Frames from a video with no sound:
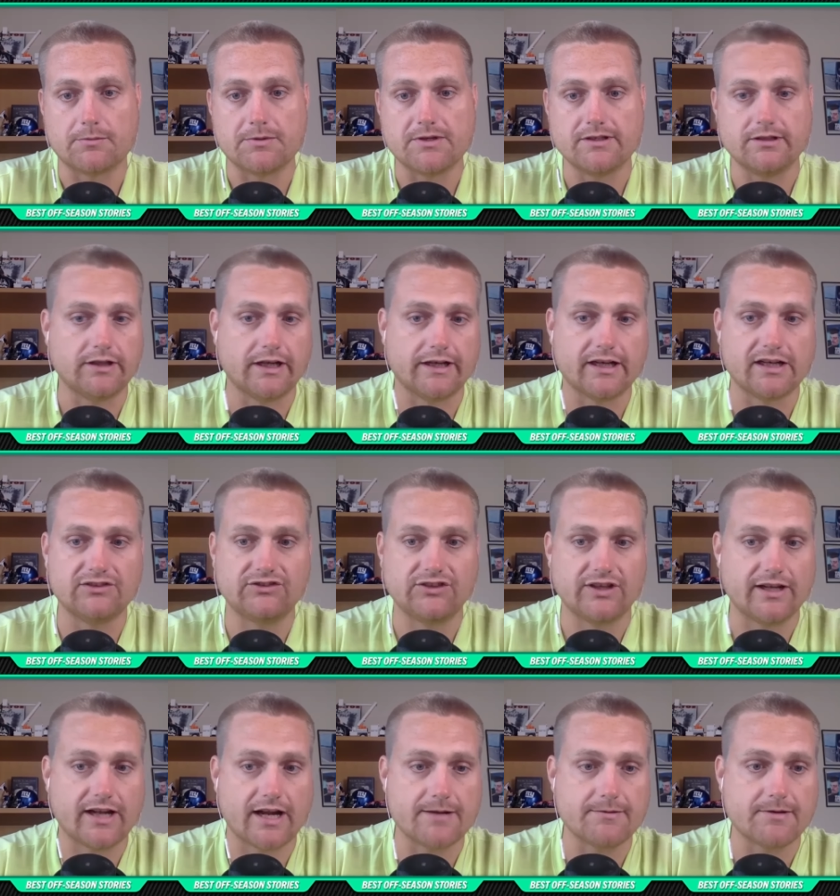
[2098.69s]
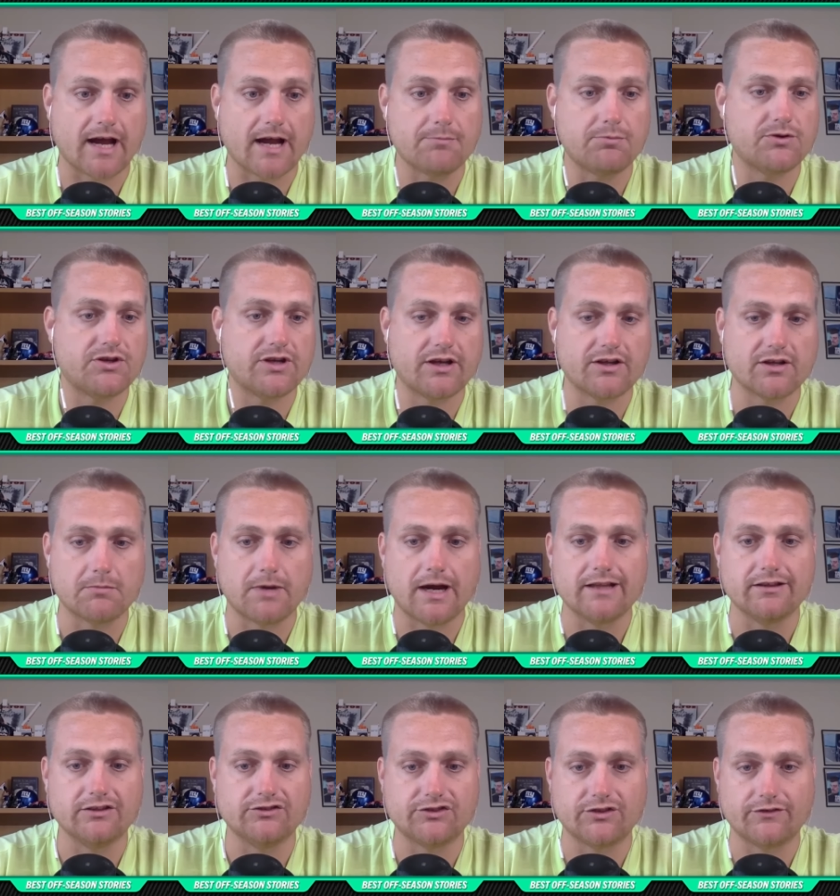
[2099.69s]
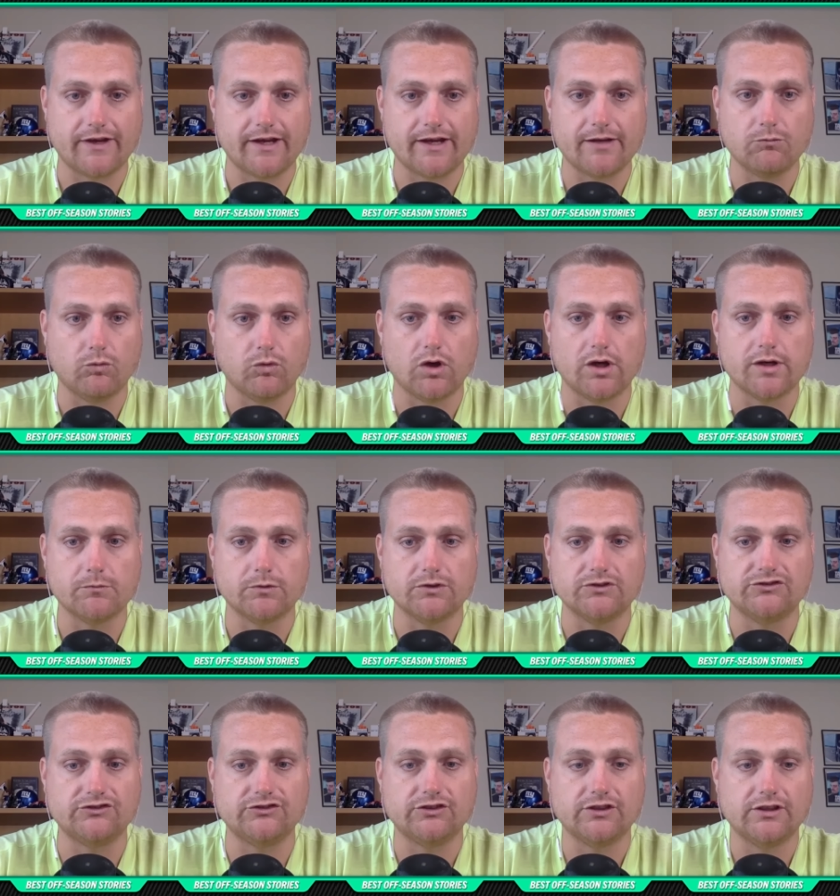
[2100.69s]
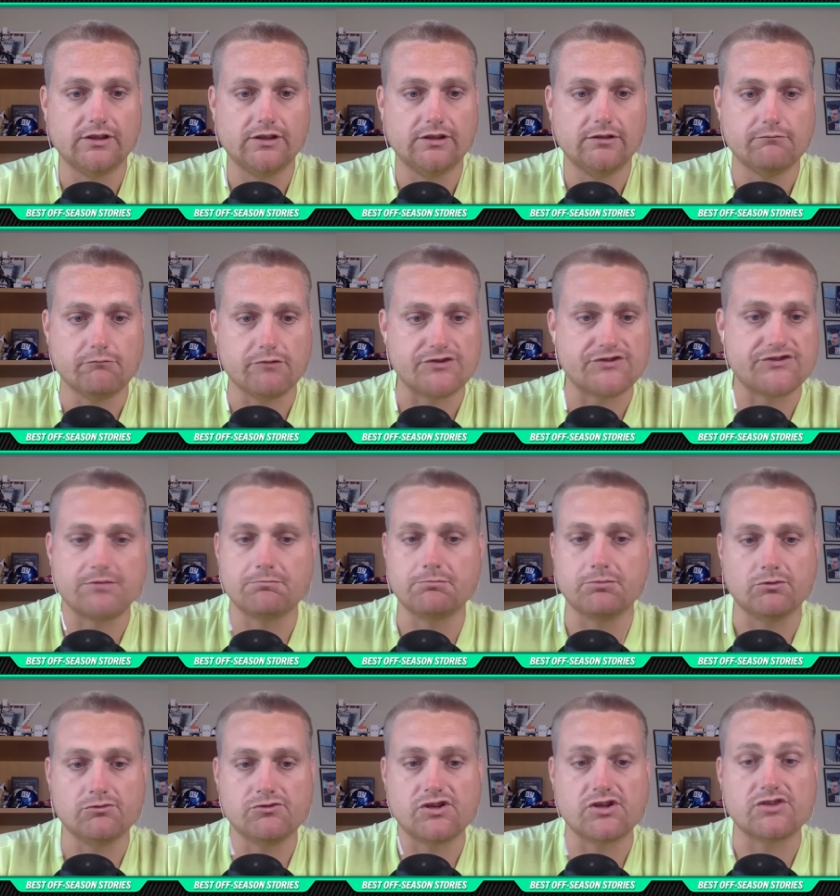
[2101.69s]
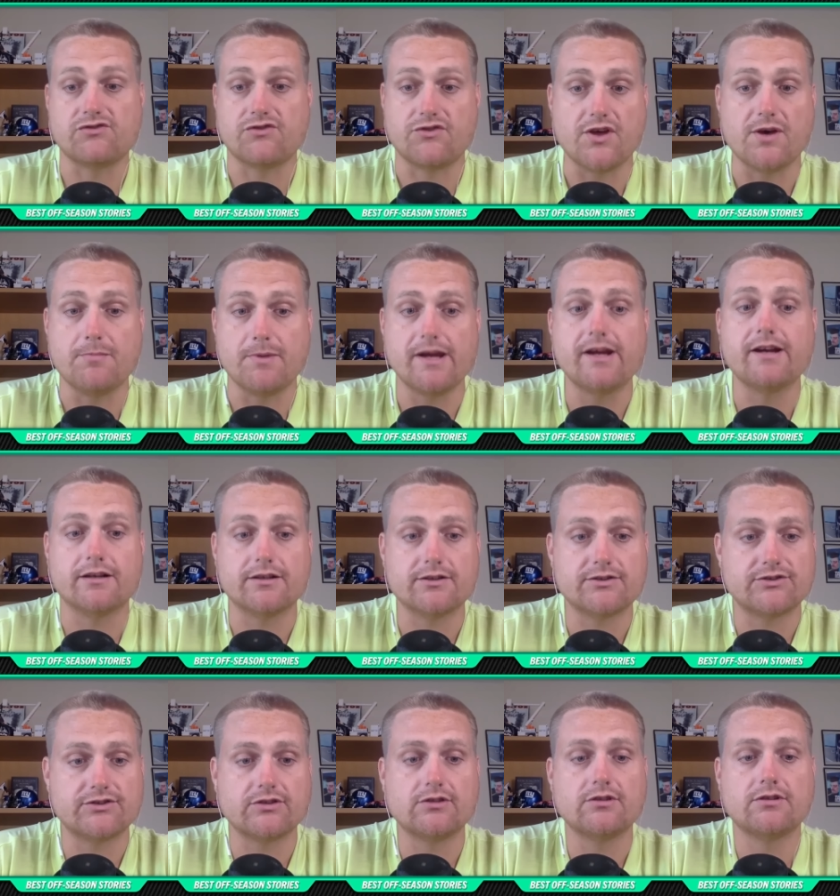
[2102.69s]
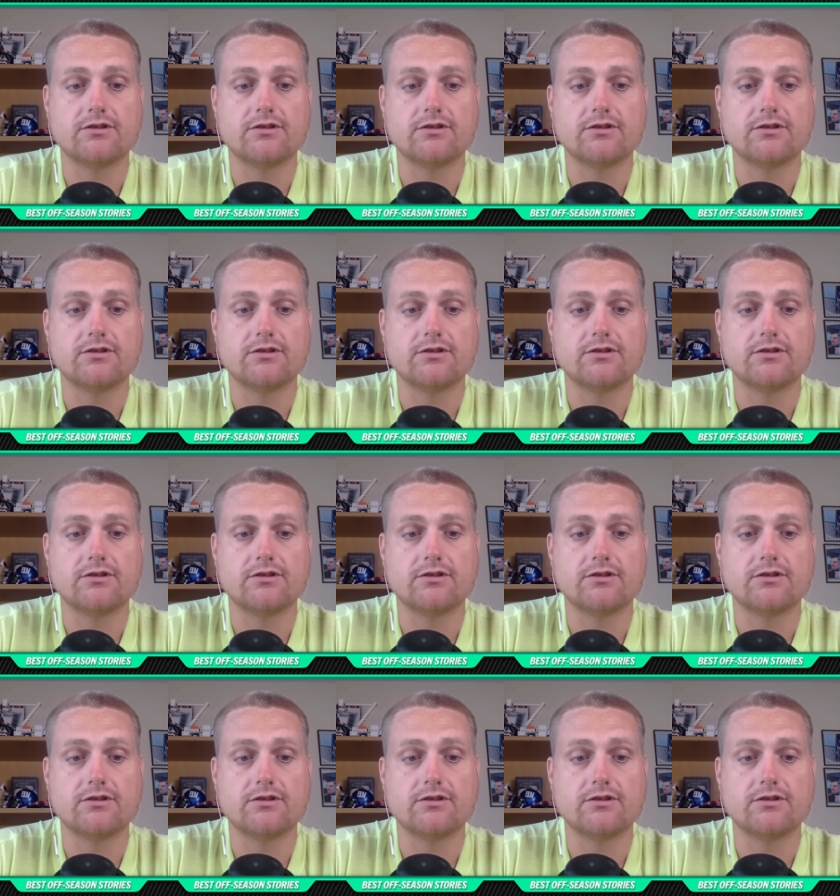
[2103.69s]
I mean, like I said, I, I put together my list of eight. One was was simple, just the Bears.